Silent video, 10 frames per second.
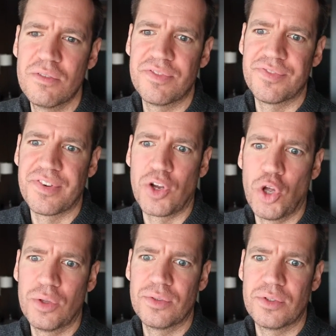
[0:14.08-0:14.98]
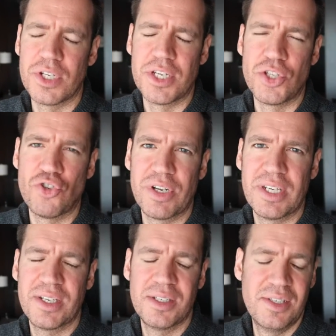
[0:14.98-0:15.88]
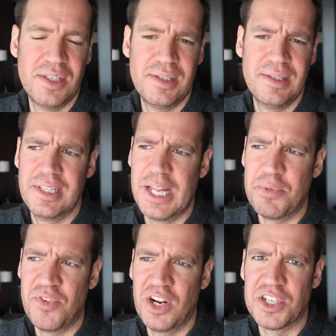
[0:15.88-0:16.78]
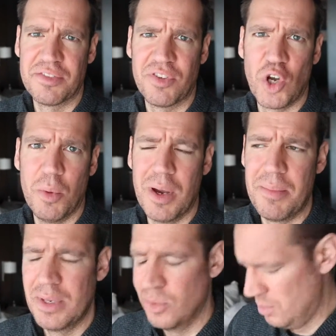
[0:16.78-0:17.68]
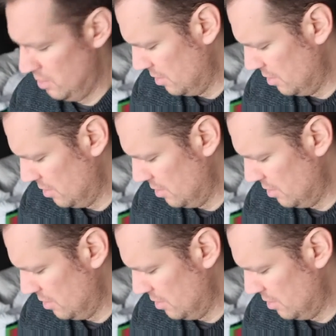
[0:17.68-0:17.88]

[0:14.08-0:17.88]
forgot Janine's drink, then we realised I forgot my meal.